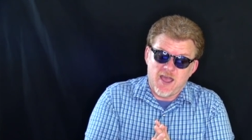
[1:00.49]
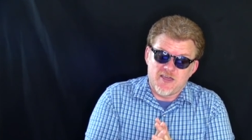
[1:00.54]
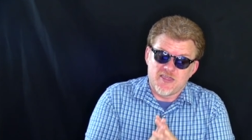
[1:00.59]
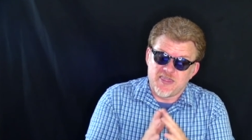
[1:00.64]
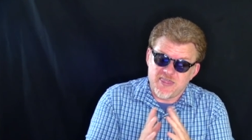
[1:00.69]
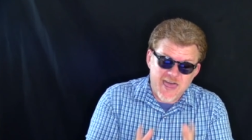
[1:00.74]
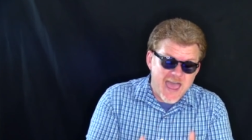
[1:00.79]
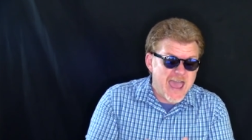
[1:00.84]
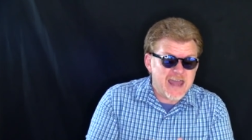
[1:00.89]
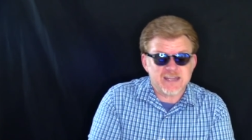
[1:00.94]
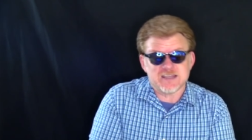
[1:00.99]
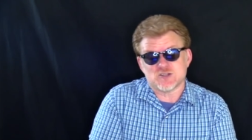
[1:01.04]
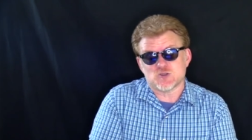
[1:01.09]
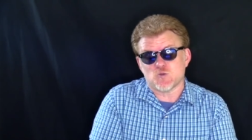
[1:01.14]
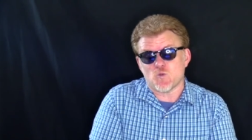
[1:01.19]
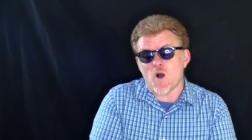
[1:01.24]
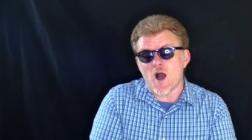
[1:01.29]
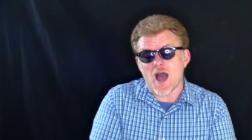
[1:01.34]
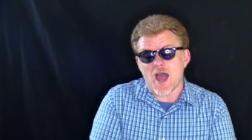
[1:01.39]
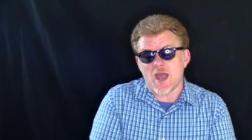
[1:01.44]
That
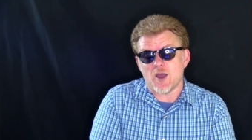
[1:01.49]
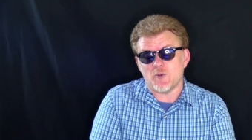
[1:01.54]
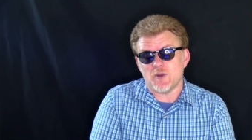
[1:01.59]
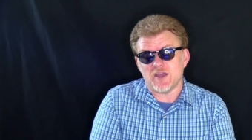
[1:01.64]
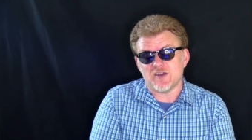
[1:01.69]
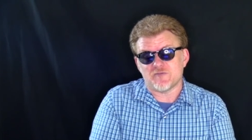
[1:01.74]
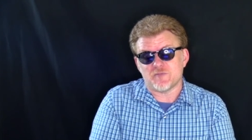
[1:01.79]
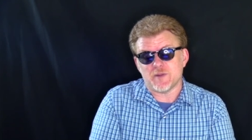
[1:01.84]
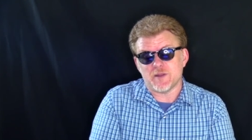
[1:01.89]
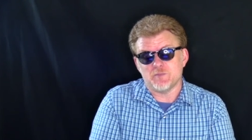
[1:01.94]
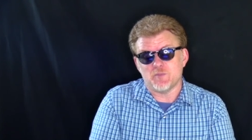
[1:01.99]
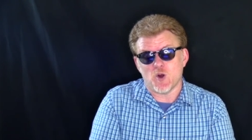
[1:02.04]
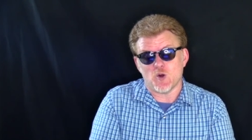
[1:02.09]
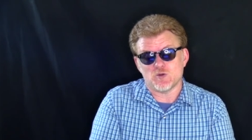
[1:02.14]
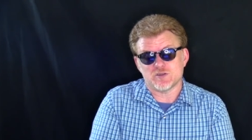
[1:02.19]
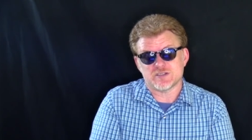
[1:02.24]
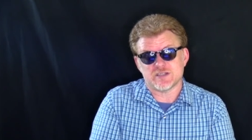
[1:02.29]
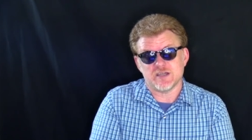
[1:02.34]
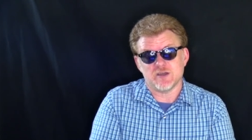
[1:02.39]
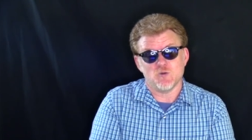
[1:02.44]
is why we have been
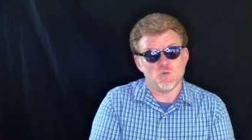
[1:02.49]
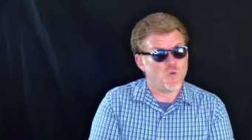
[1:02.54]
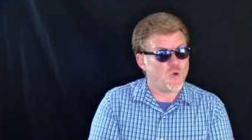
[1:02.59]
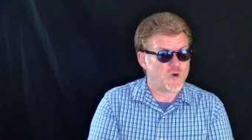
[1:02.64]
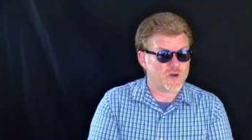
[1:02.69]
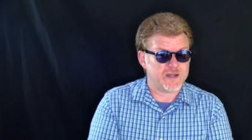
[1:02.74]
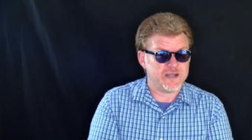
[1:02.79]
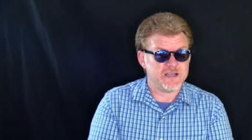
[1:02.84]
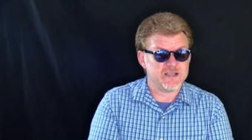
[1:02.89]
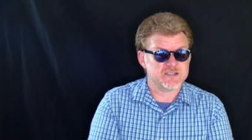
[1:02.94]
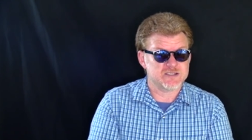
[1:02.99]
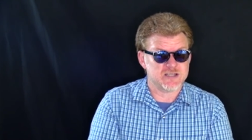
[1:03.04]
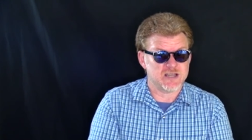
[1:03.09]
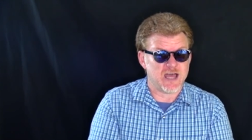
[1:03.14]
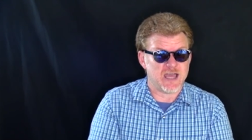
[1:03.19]
posting warnings